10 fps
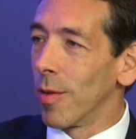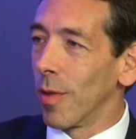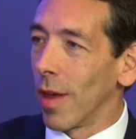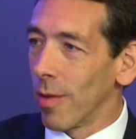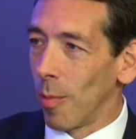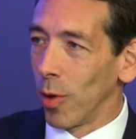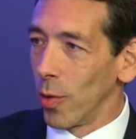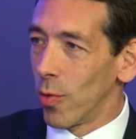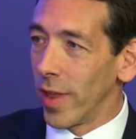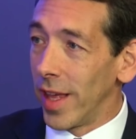to a
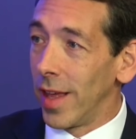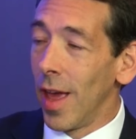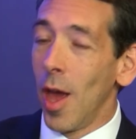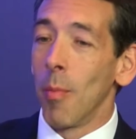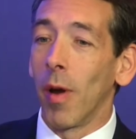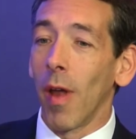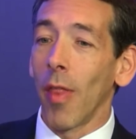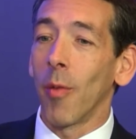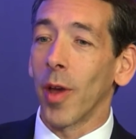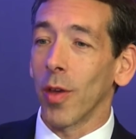blue sea, but
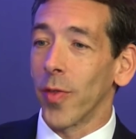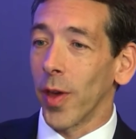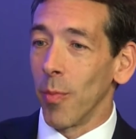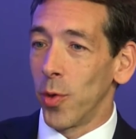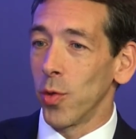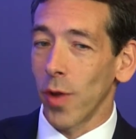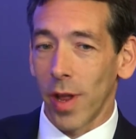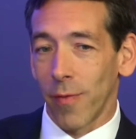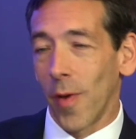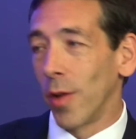rather because the computer
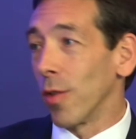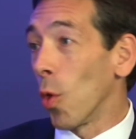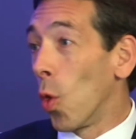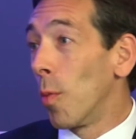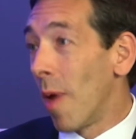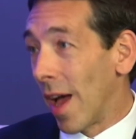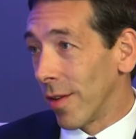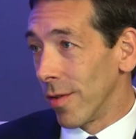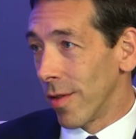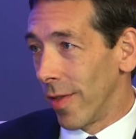has found its own
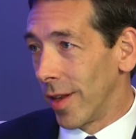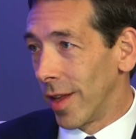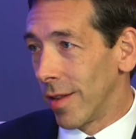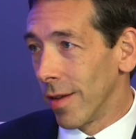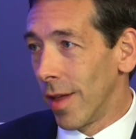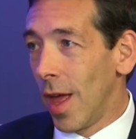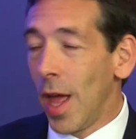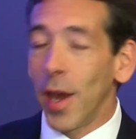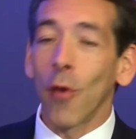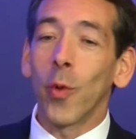patterns in the data.
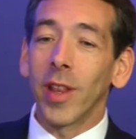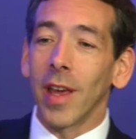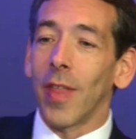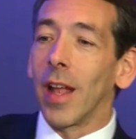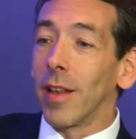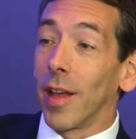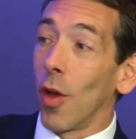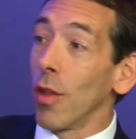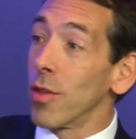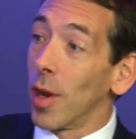Now, if we take that
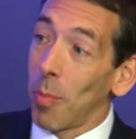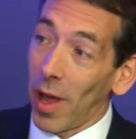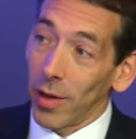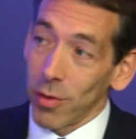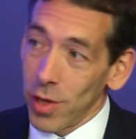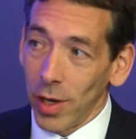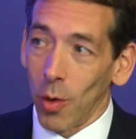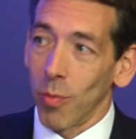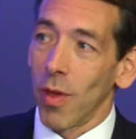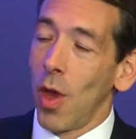technology and apply it to
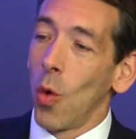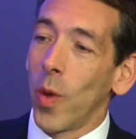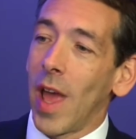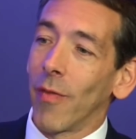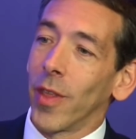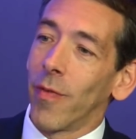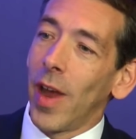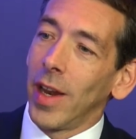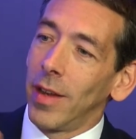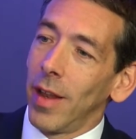genomes, we have this
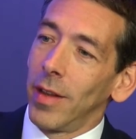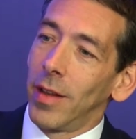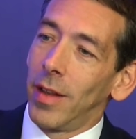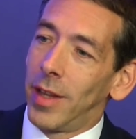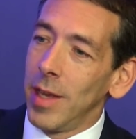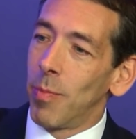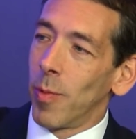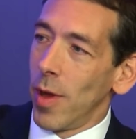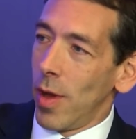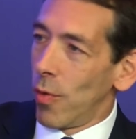very
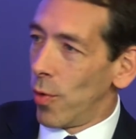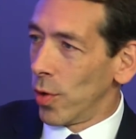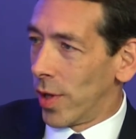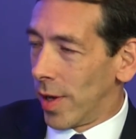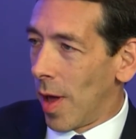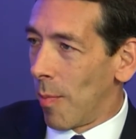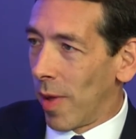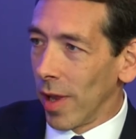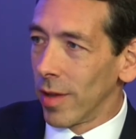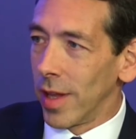deep-rooted
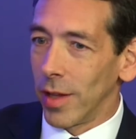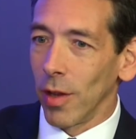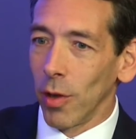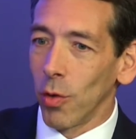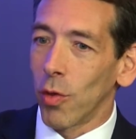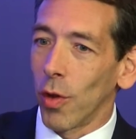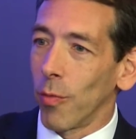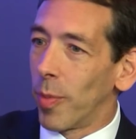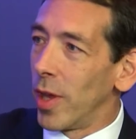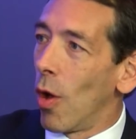ability to look sort
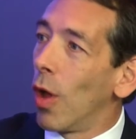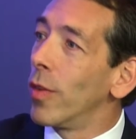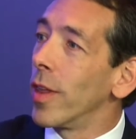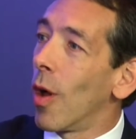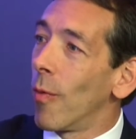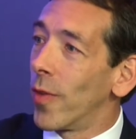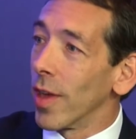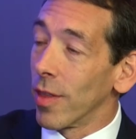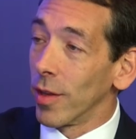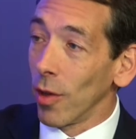of beyond the
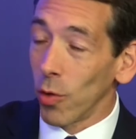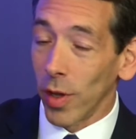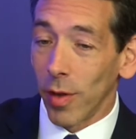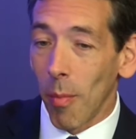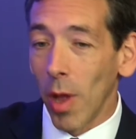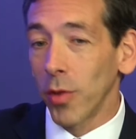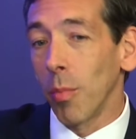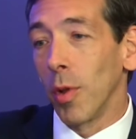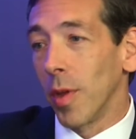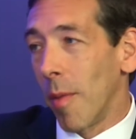obvious and to look into
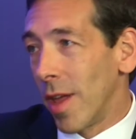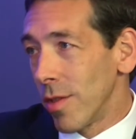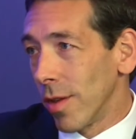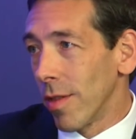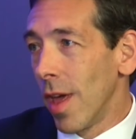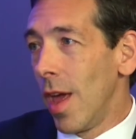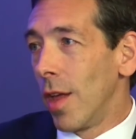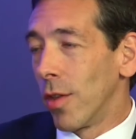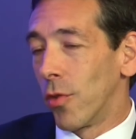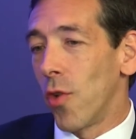multiple dimensions
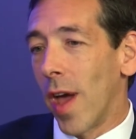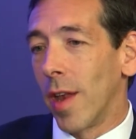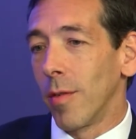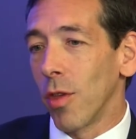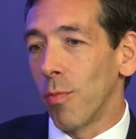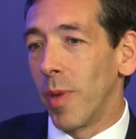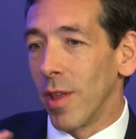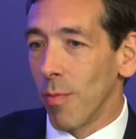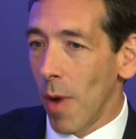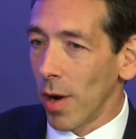to try and just
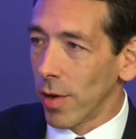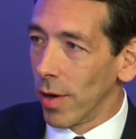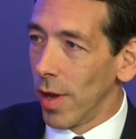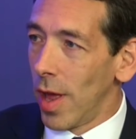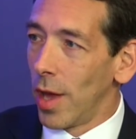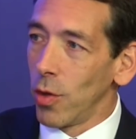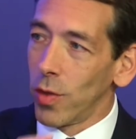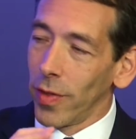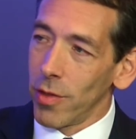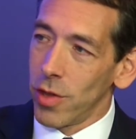be smarter at
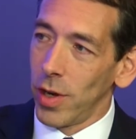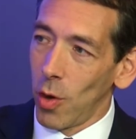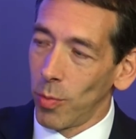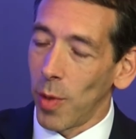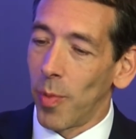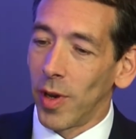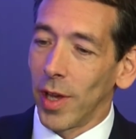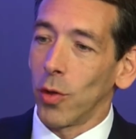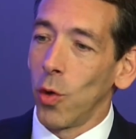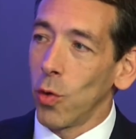using the genome to
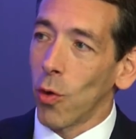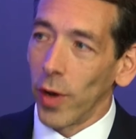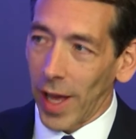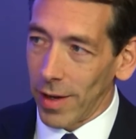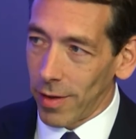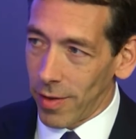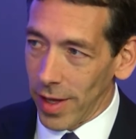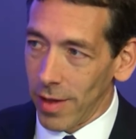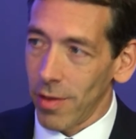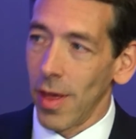predict who's going to get
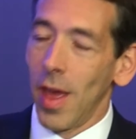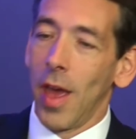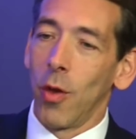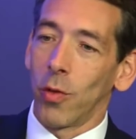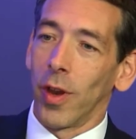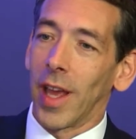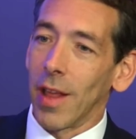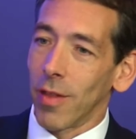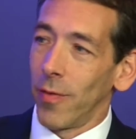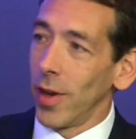disease, who's going to
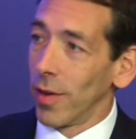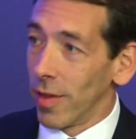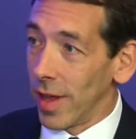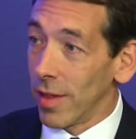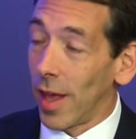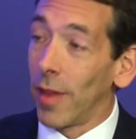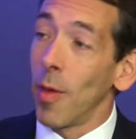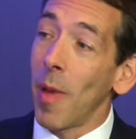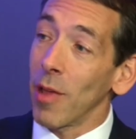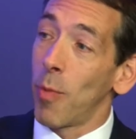get severe disease, and in
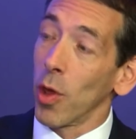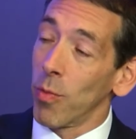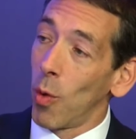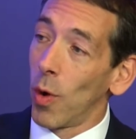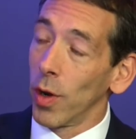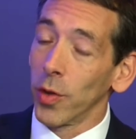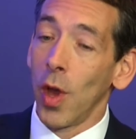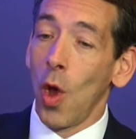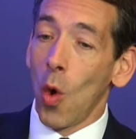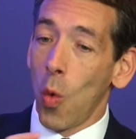the best possible world,
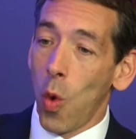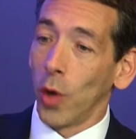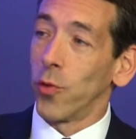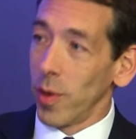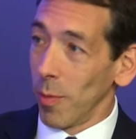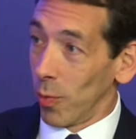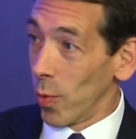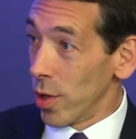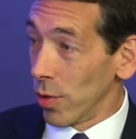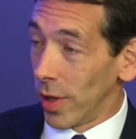what treatment
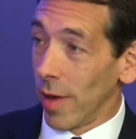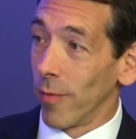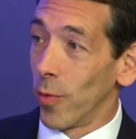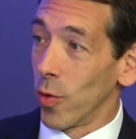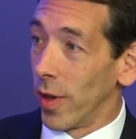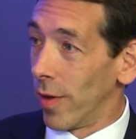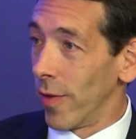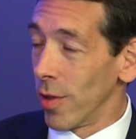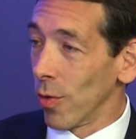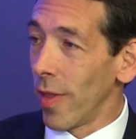we should give those
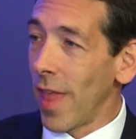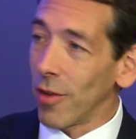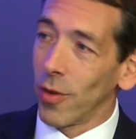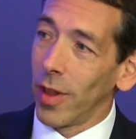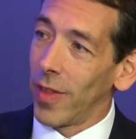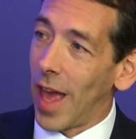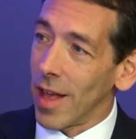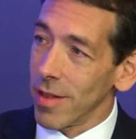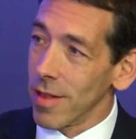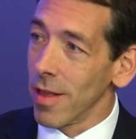individuals. And that's really the
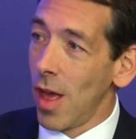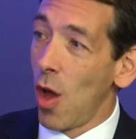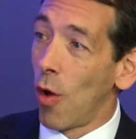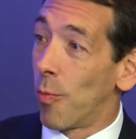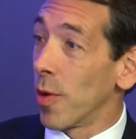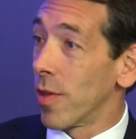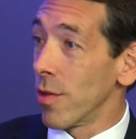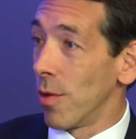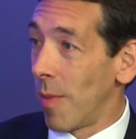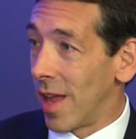essence of
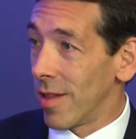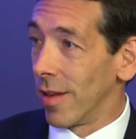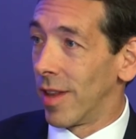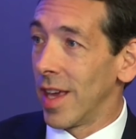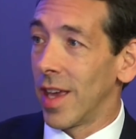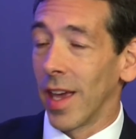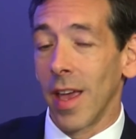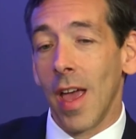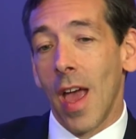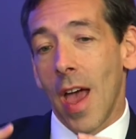precision medicine, taking
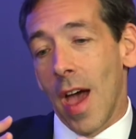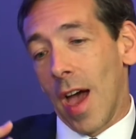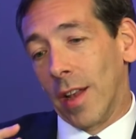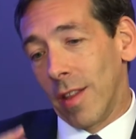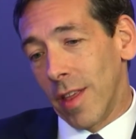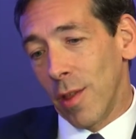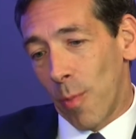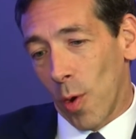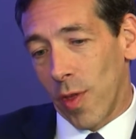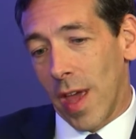a disease
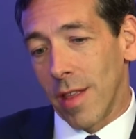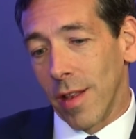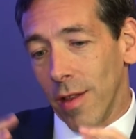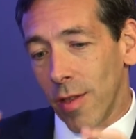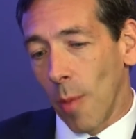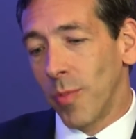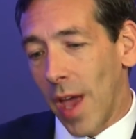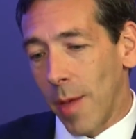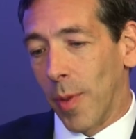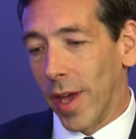process and
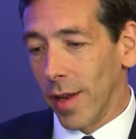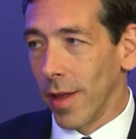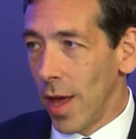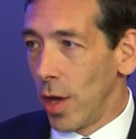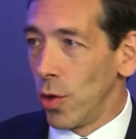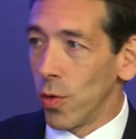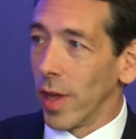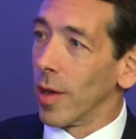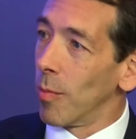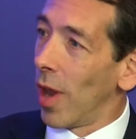subtyping it
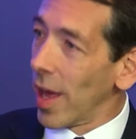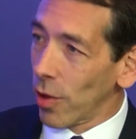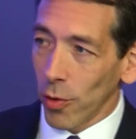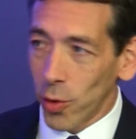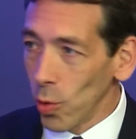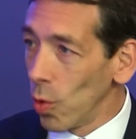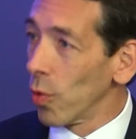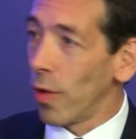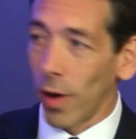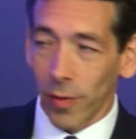using molecular
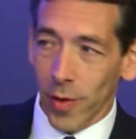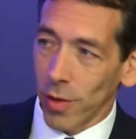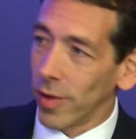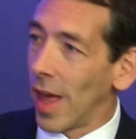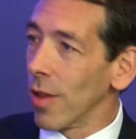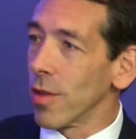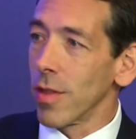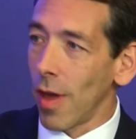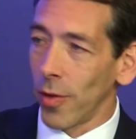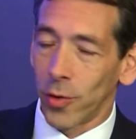tools, artificial
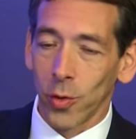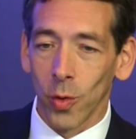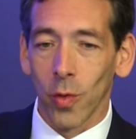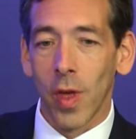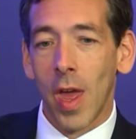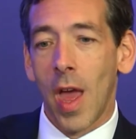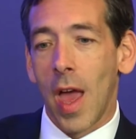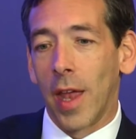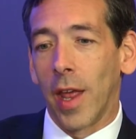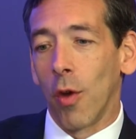intelligence, other tools,
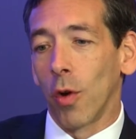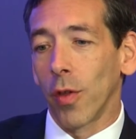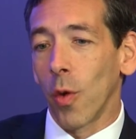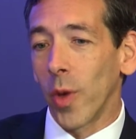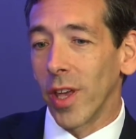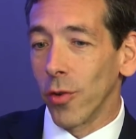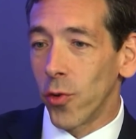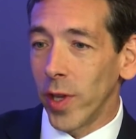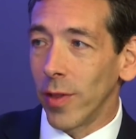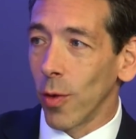in order that we can
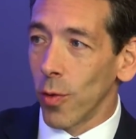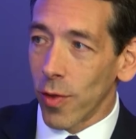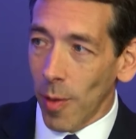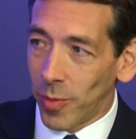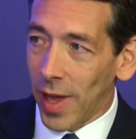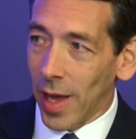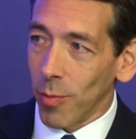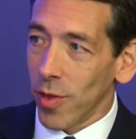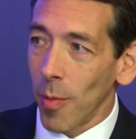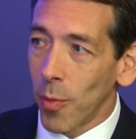treat those
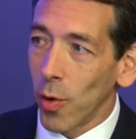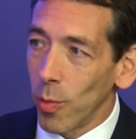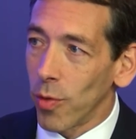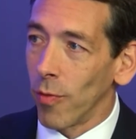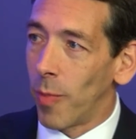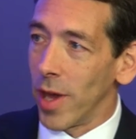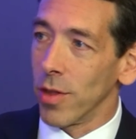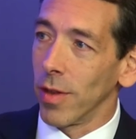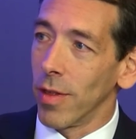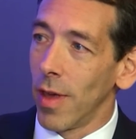subtypes, subgroups of
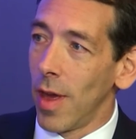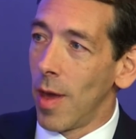patients